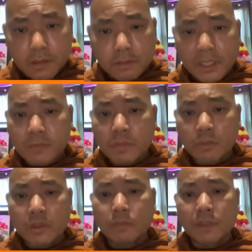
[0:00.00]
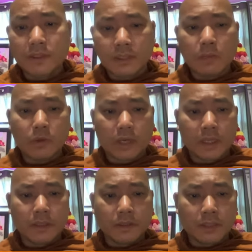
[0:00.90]
Let me briefly
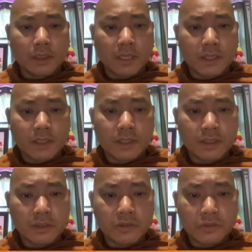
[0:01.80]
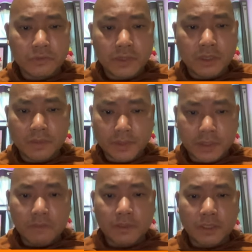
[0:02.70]
summarize the legendary story of
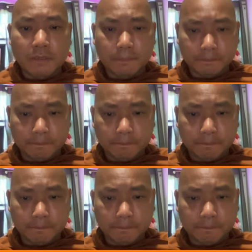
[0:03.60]
Sīvali.